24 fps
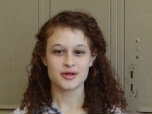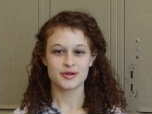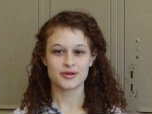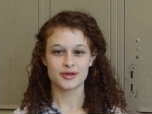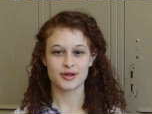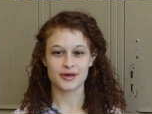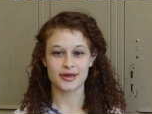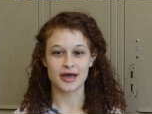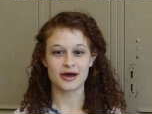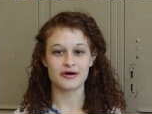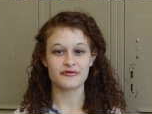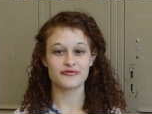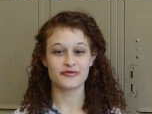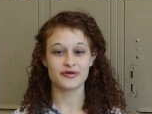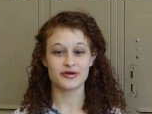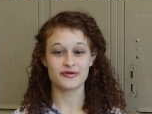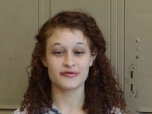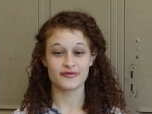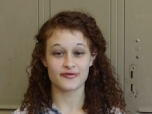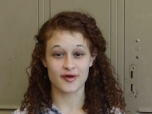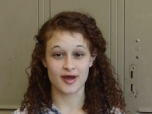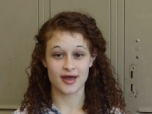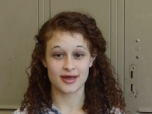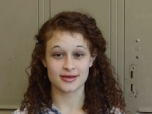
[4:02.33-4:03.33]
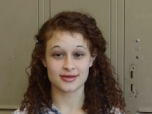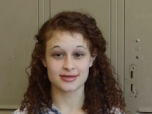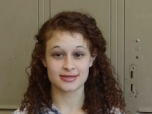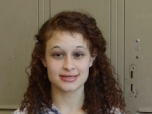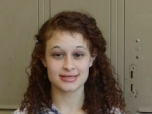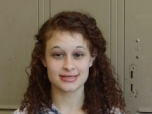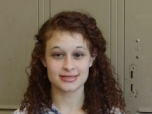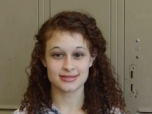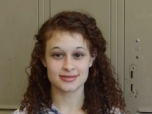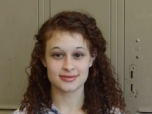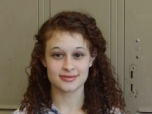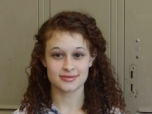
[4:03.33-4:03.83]
Look out for your friends.
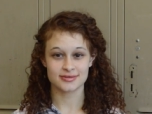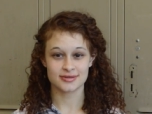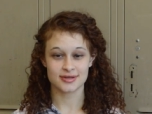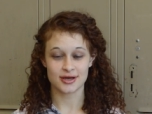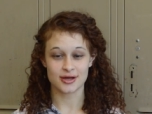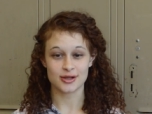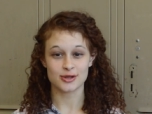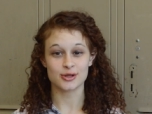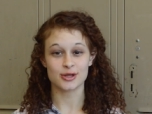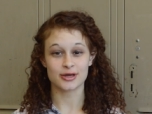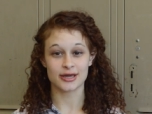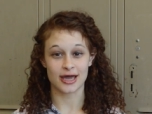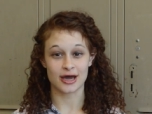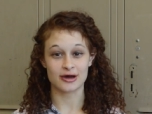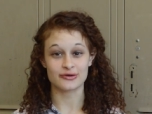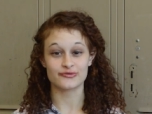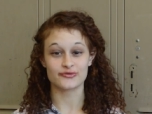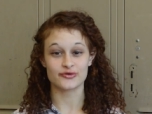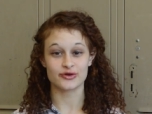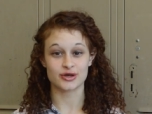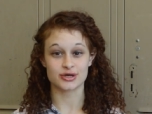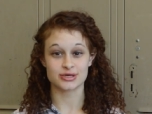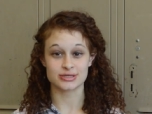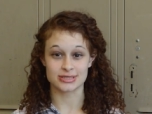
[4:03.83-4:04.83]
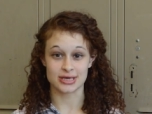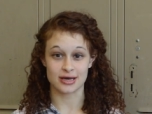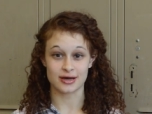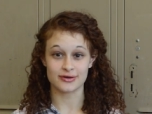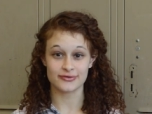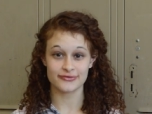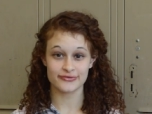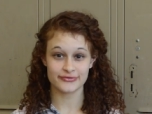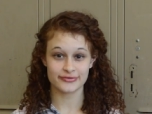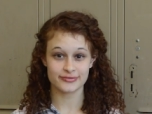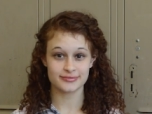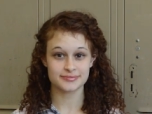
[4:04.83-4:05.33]
Look out for yourself.